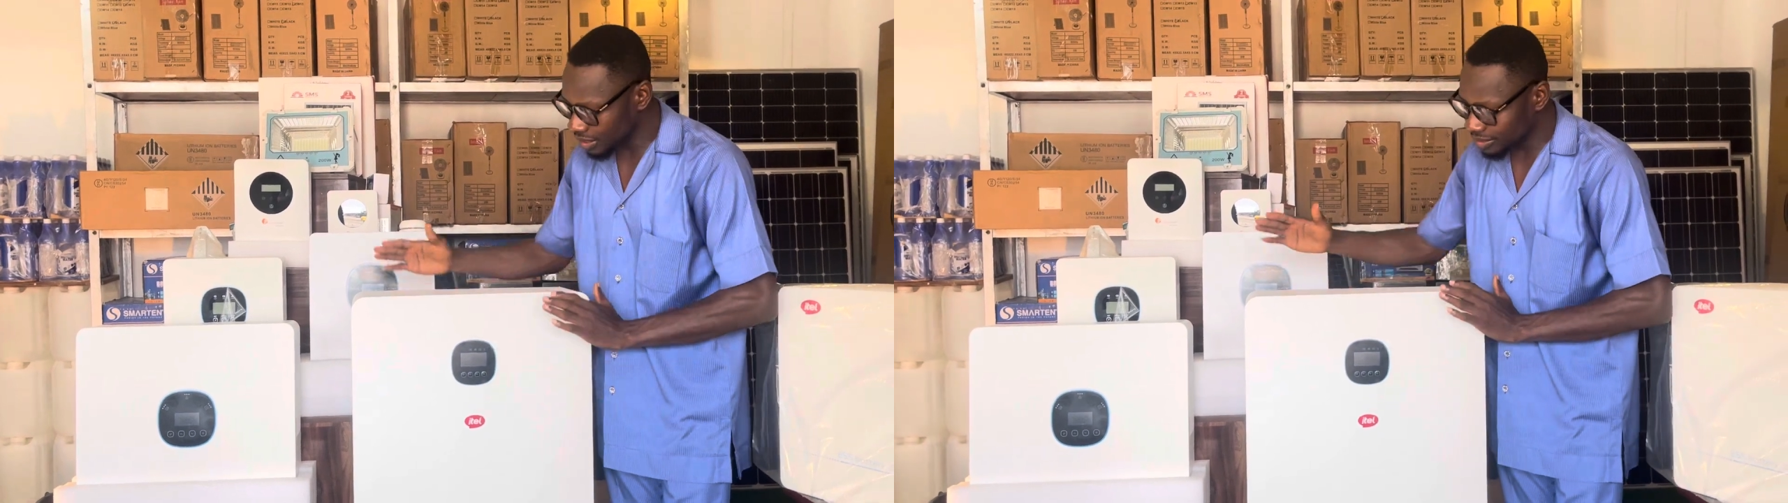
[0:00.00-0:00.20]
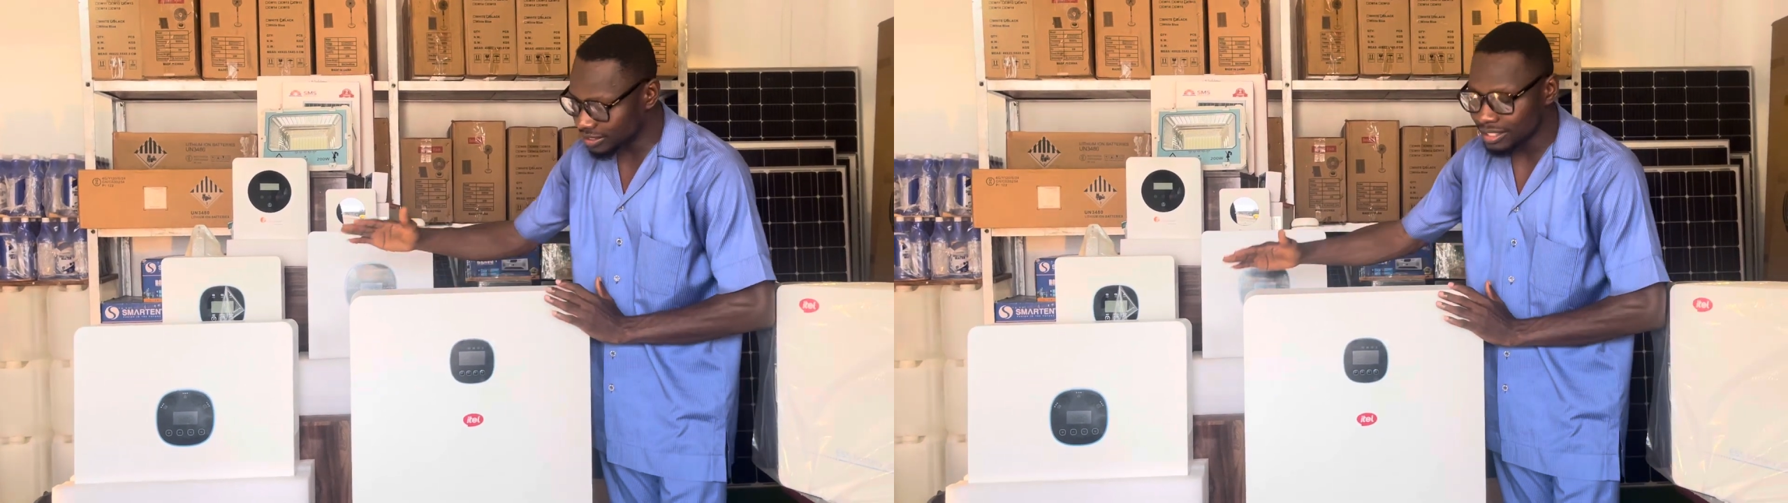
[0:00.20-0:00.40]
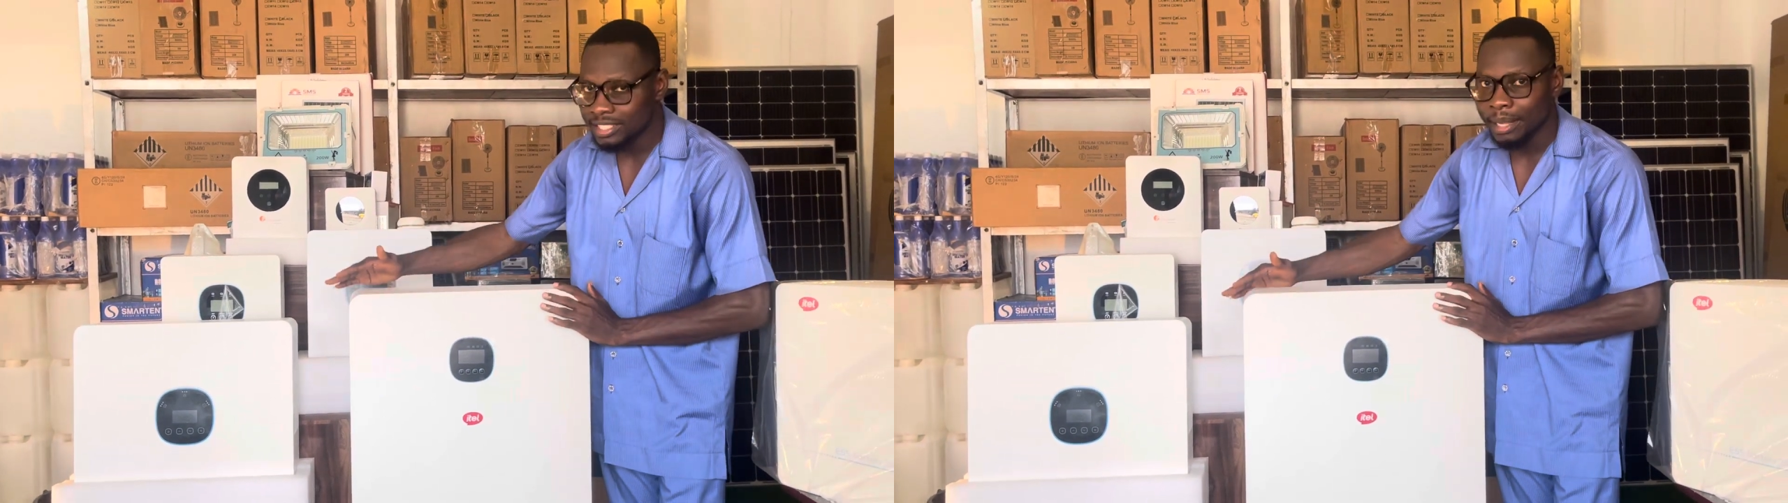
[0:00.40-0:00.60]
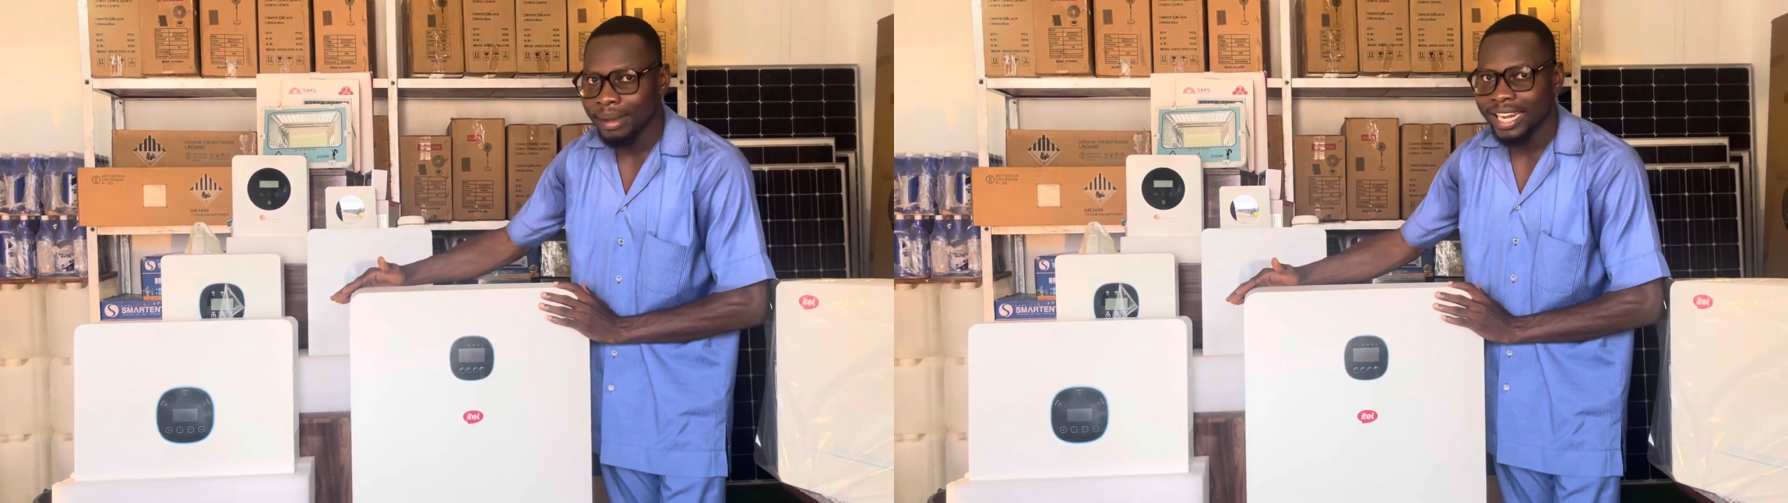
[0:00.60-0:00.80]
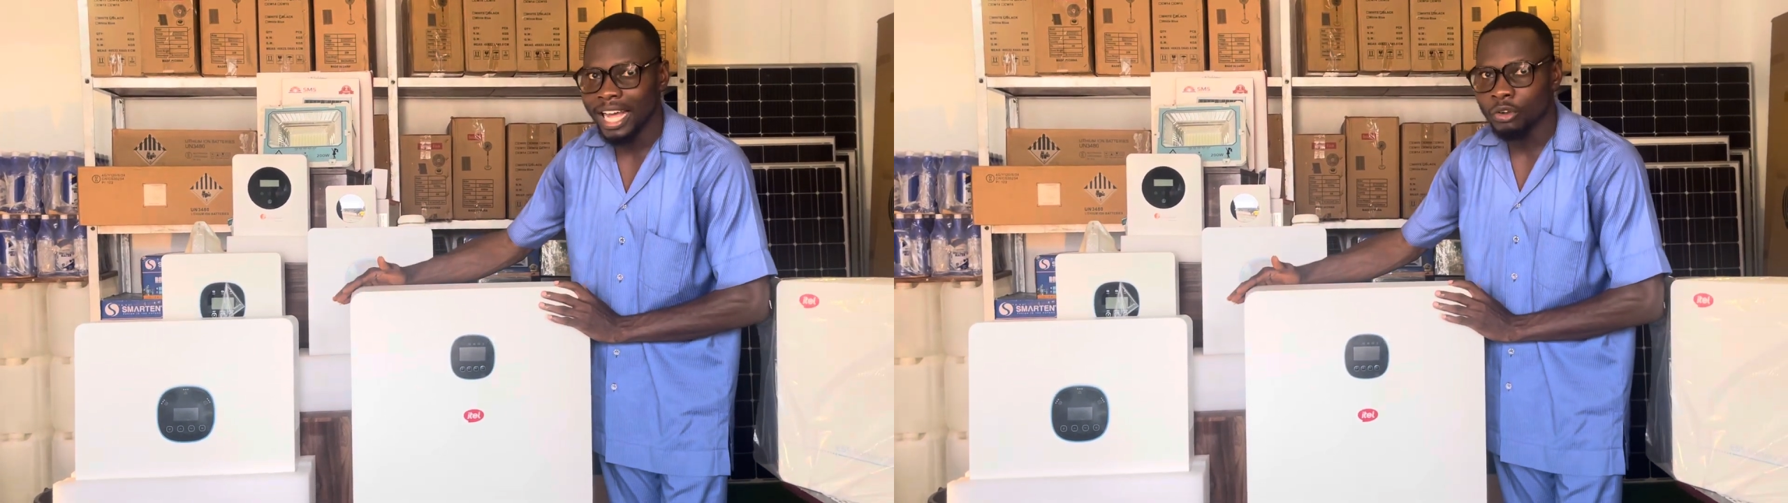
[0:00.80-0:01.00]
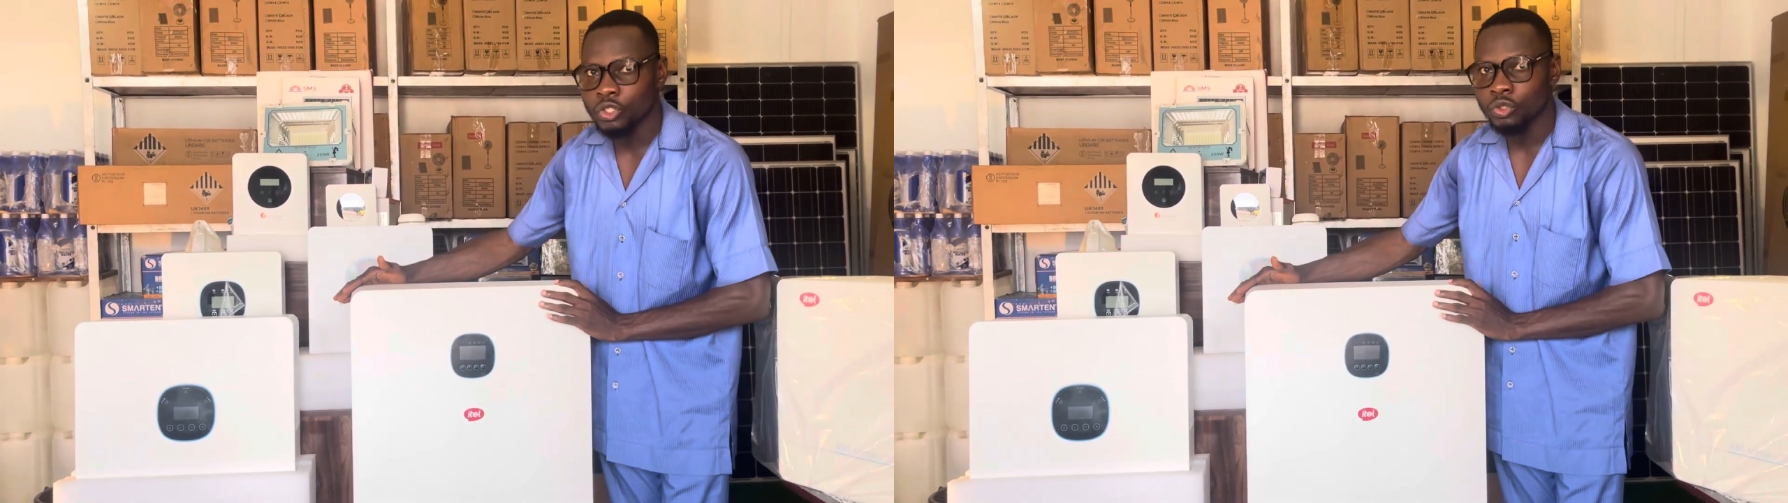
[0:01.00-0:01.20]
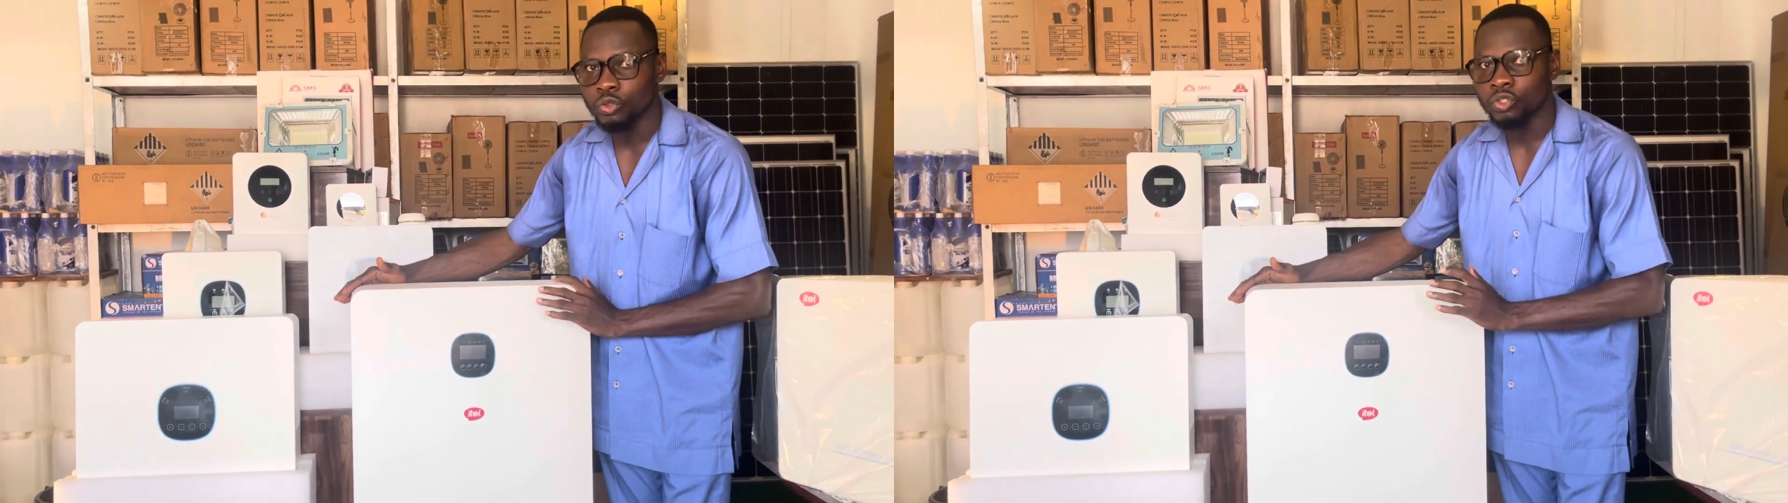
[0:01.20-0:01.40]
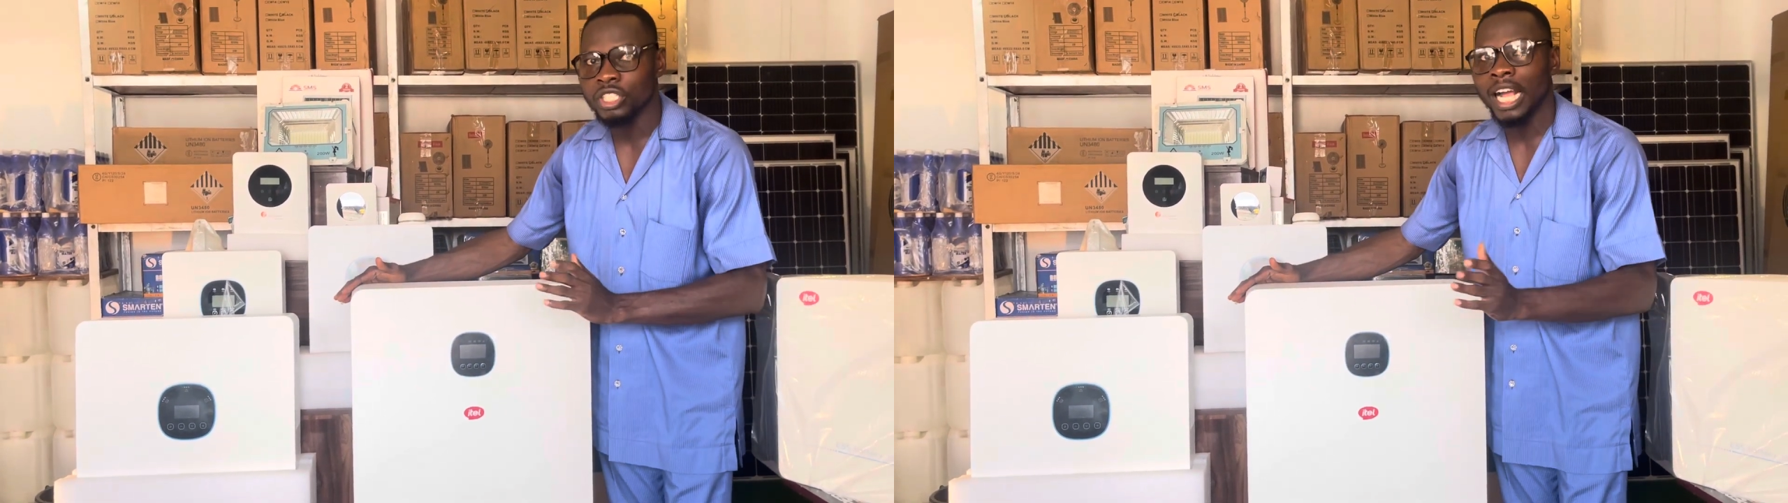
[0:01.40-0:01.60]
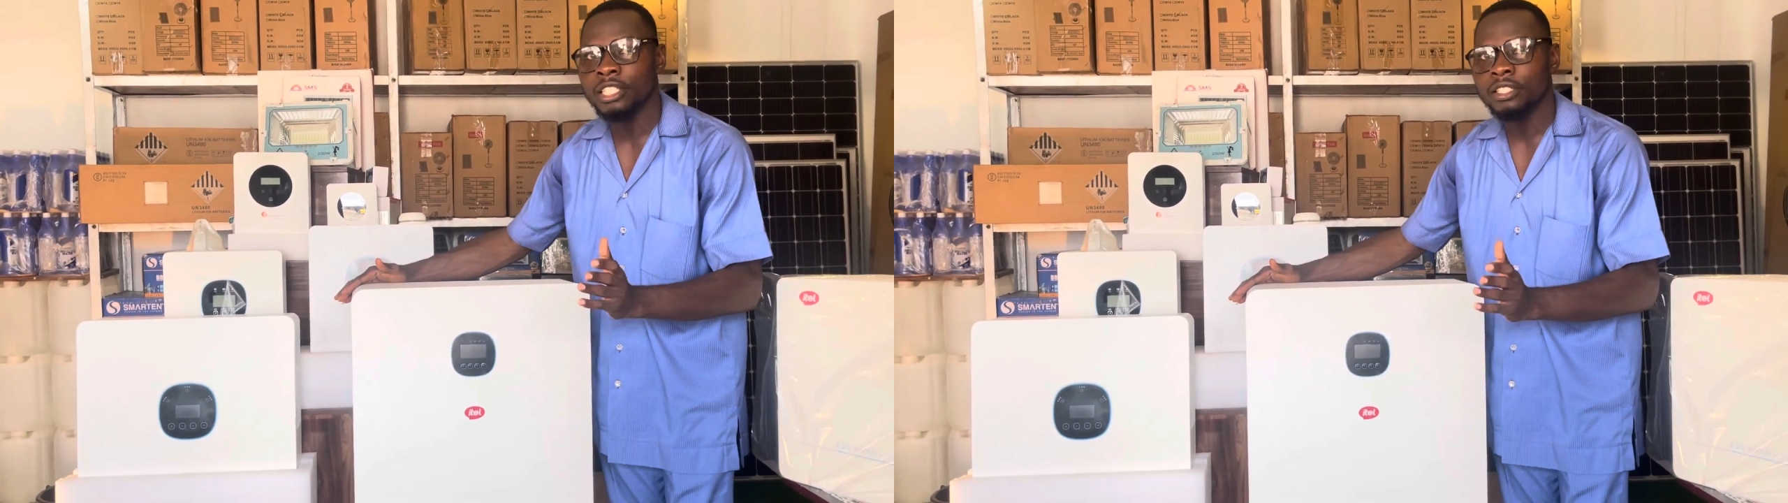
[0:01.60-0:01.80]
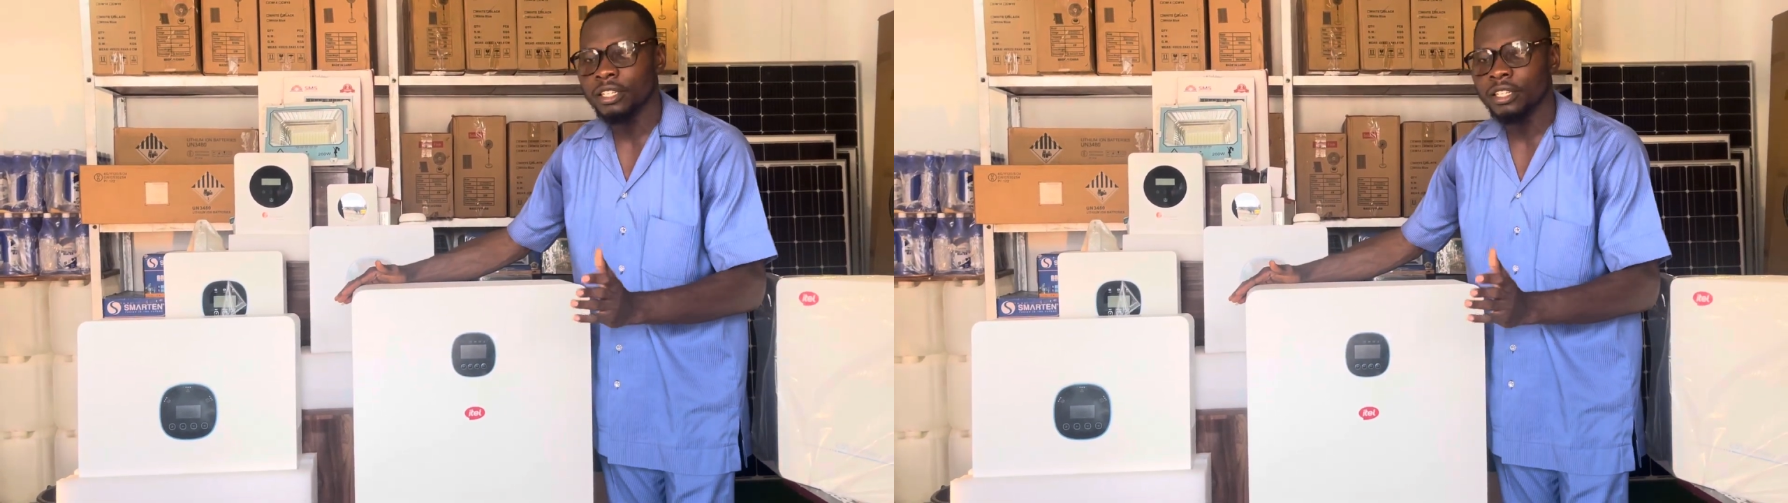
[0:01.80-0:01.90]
this system allows you to charge